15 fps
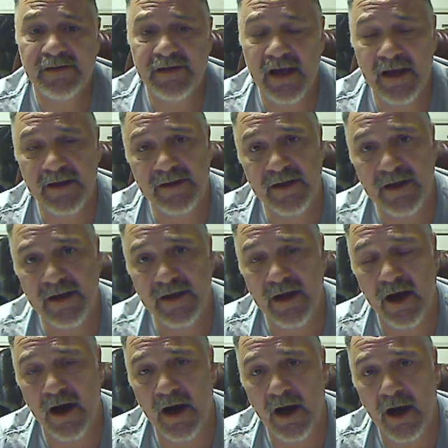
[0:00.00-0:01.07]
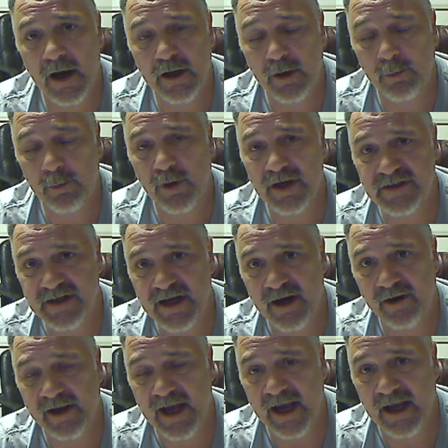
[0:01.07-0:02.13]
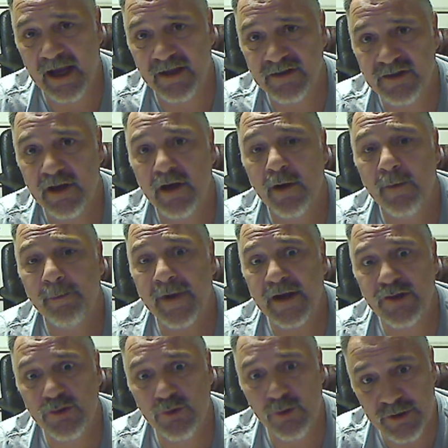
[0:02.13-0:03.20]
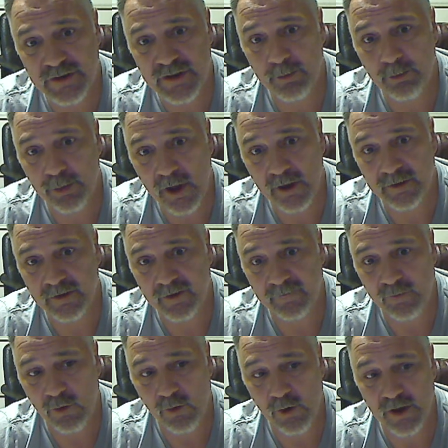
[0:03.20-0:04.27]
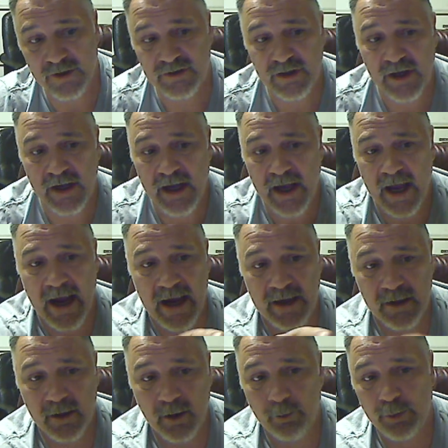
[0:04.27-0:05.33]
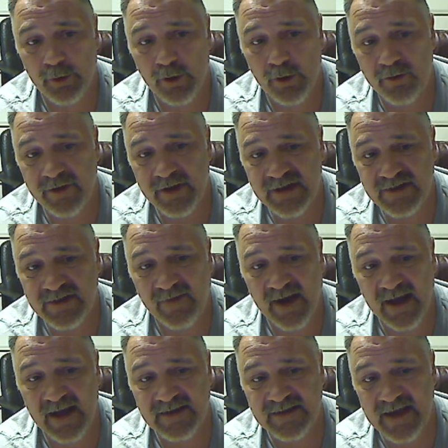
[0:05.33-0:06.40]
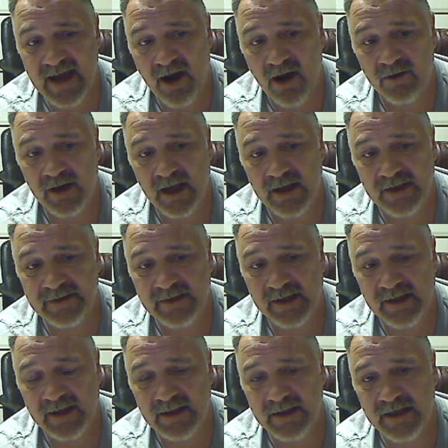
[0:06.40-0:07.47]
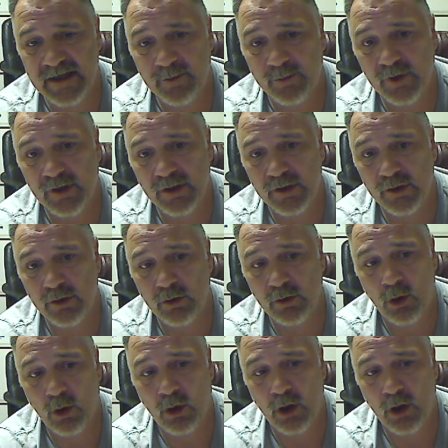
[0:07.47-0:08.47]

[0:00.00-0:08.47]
take the compressed air cans, make sure it's unplugged, of course, and blow these fans out. I like to clean them with a little